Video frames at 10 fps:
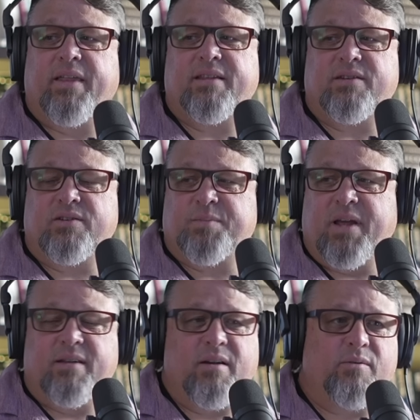that dirt's
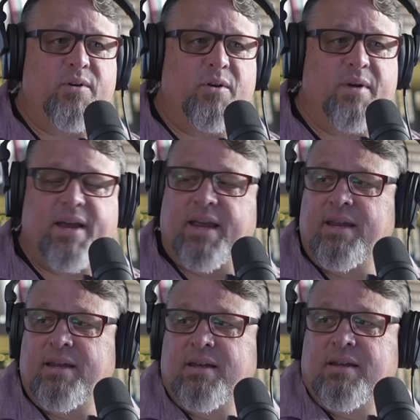been eroded away.
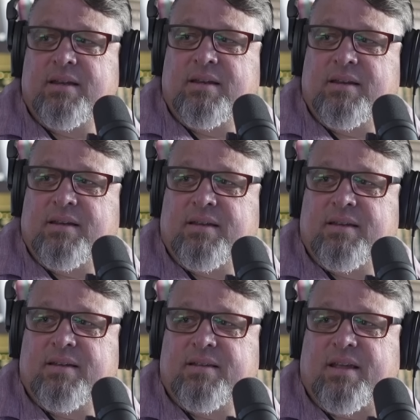
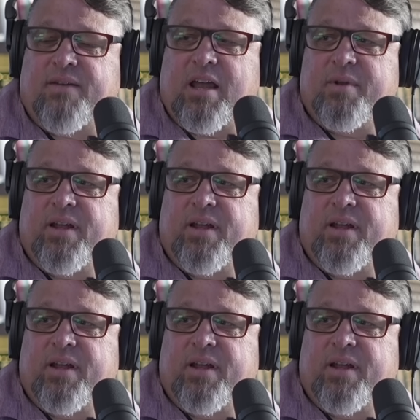They find them